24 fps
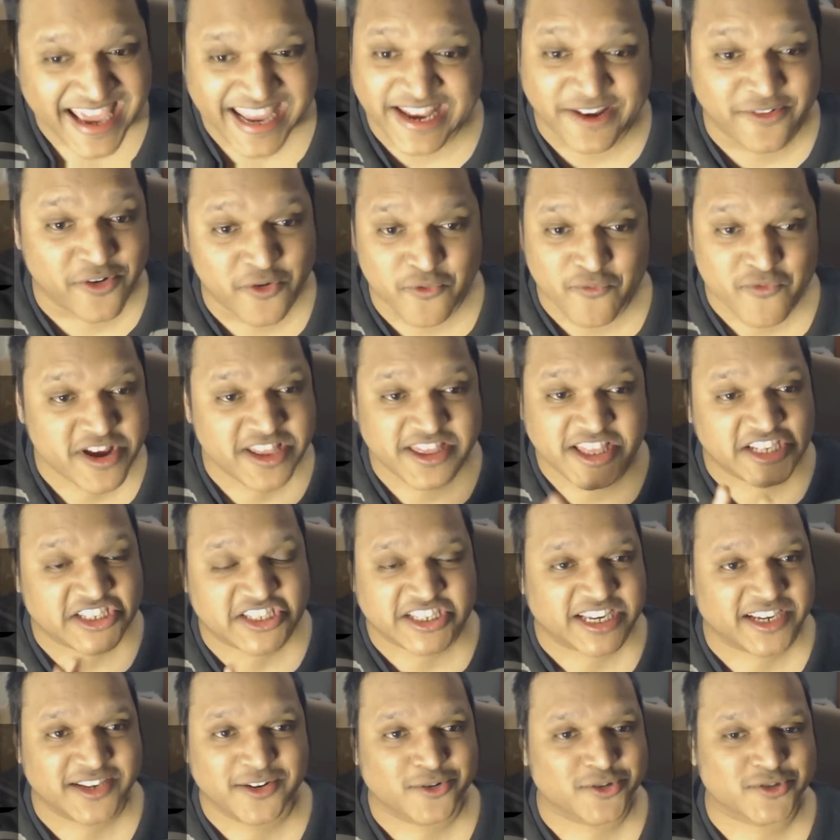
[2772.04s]
He didn't read the
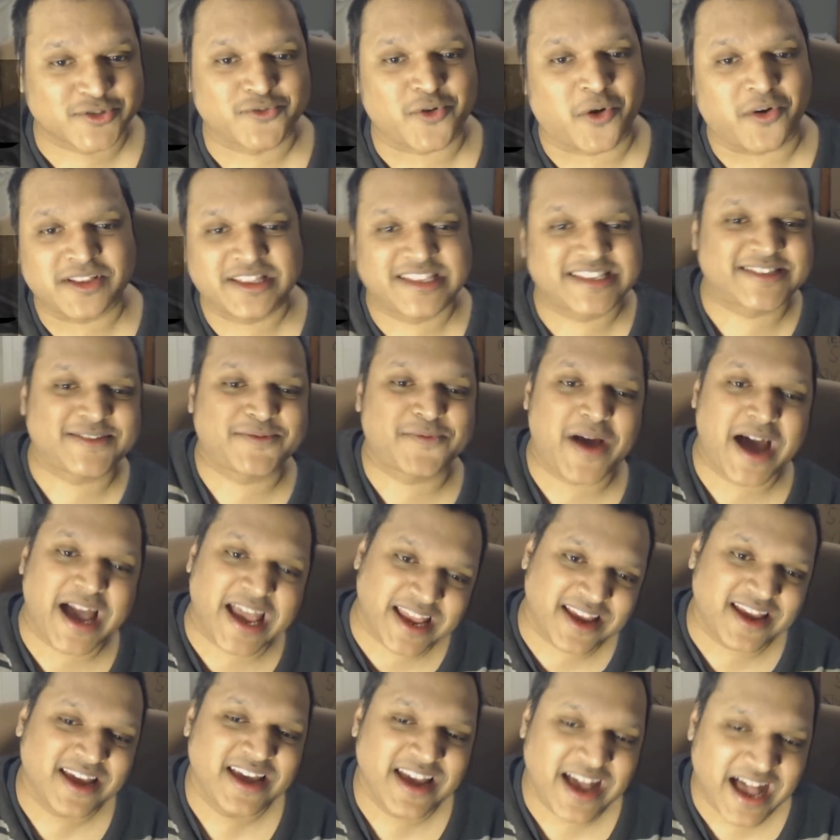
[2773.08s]
signals wrong. This is
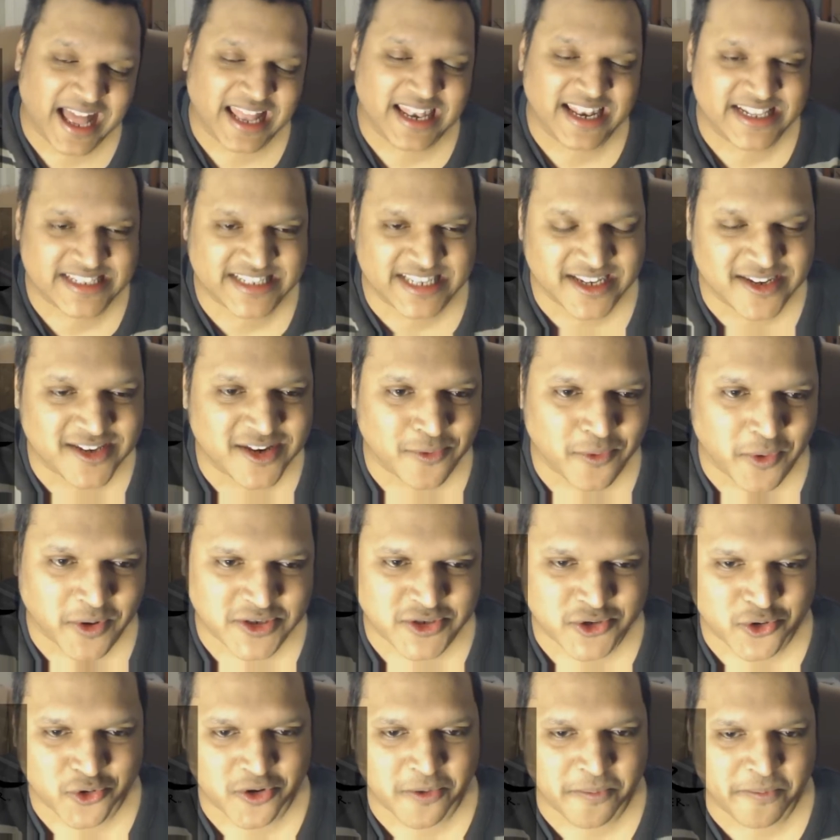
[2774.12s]
why I listen to
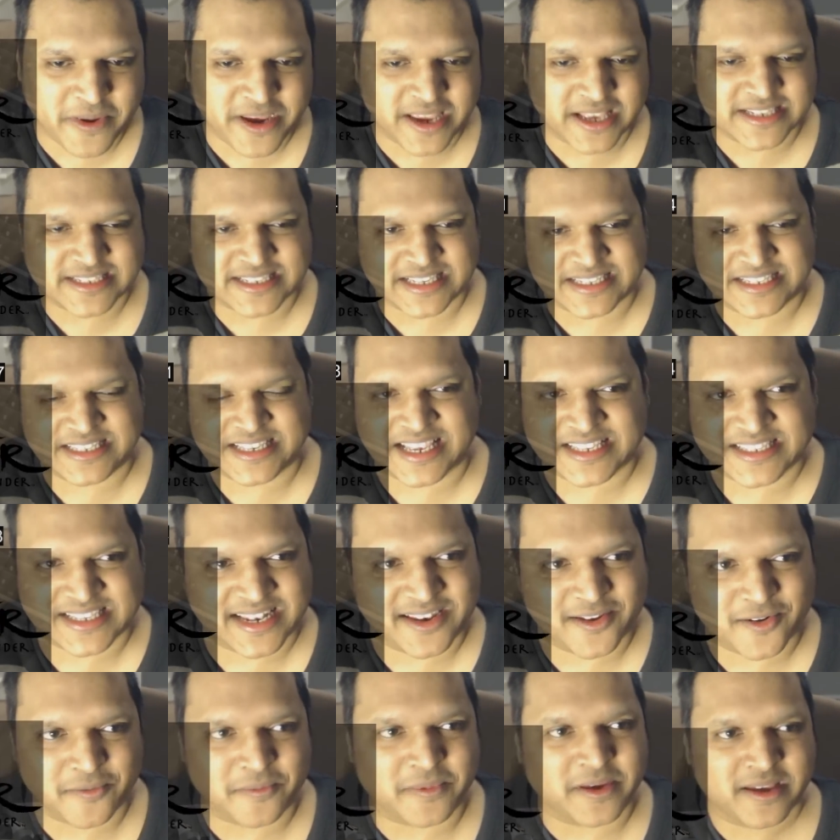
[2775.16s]
what Jordan Peterson says a
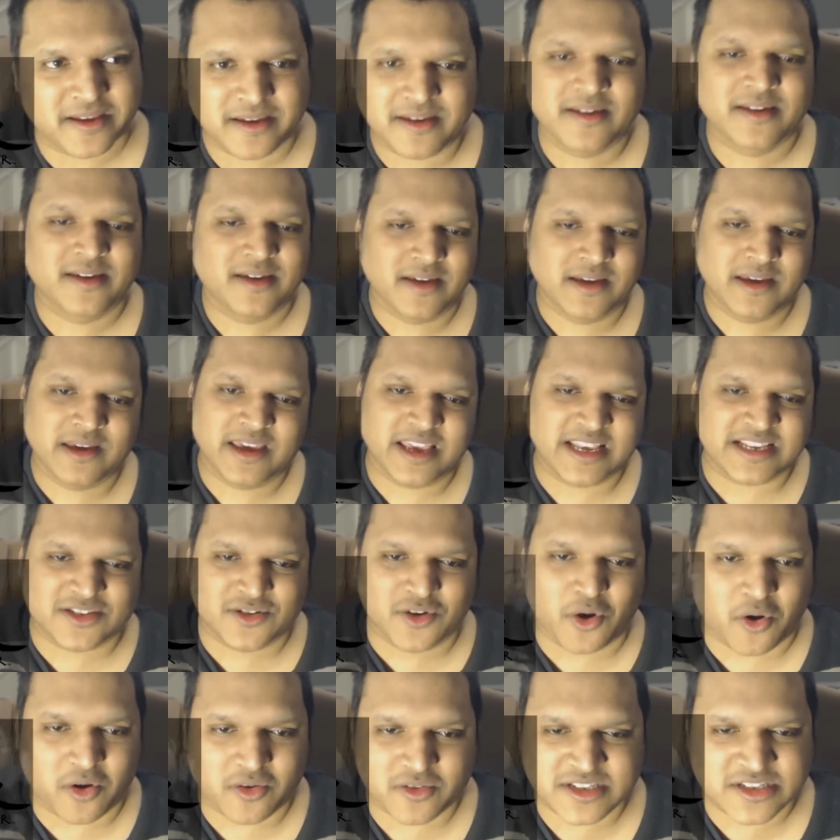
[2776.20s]
little bit. He's
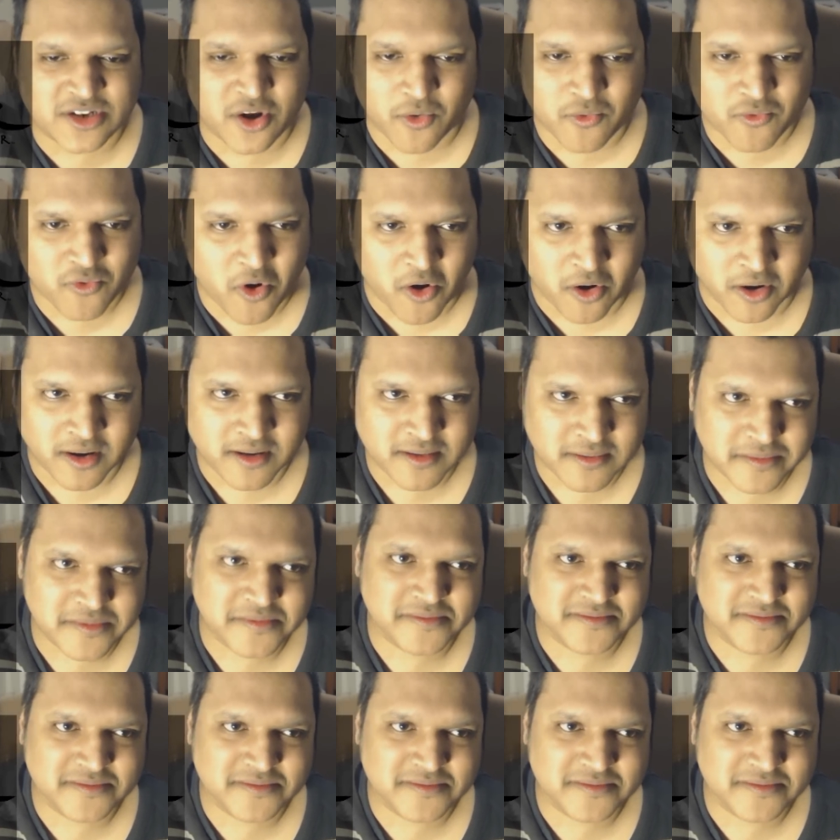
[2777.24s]
not wrong.